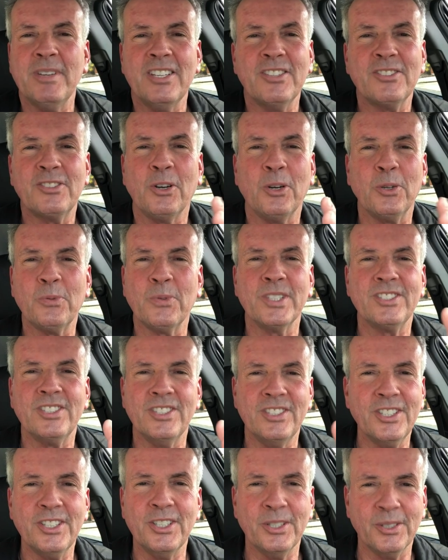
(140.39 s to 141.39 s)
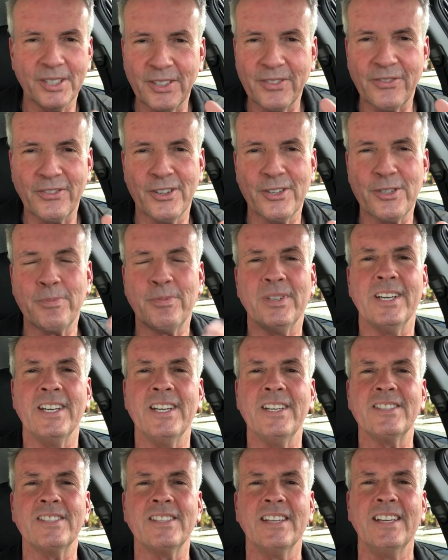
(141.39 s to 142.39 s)
being told what to do in the first
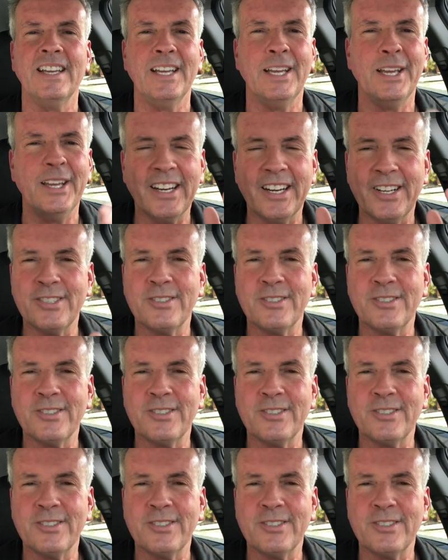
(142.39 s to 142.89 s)
place. And